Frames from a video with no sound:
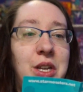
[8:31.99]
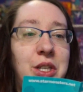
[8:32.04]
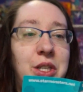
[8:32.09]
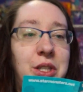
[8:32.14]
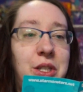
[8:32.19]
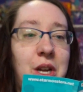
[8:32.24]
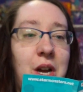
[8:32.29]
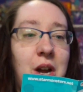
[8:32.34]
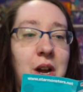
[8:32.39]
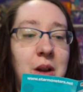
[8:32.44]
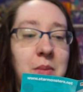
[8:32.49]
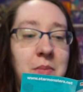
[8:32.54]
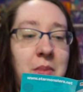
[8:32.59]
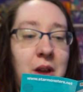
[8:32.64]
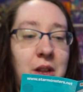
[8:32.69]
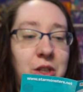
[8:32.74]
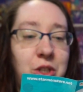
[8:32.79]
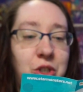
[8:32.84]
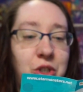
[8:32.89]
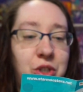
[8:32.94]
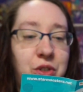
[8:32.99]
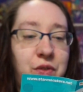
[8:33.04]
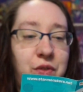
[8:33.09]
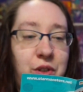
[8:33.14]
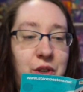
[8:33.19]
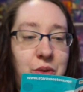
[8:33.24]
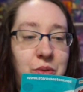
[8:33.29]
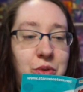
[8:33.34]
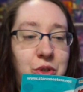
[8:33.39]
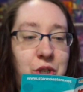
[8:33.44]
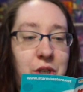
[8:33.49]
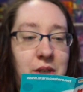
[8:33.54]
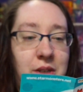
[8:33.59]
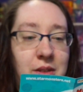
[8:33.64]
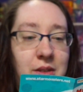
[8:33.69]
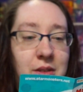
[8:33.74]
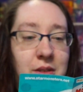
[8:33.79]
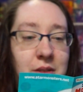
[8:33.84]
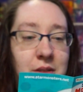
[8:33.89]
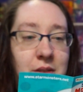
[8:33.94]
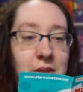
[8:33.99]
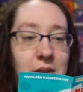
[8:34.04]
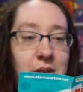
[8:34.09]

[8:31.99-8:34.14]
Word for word: Star Monsters Fusion.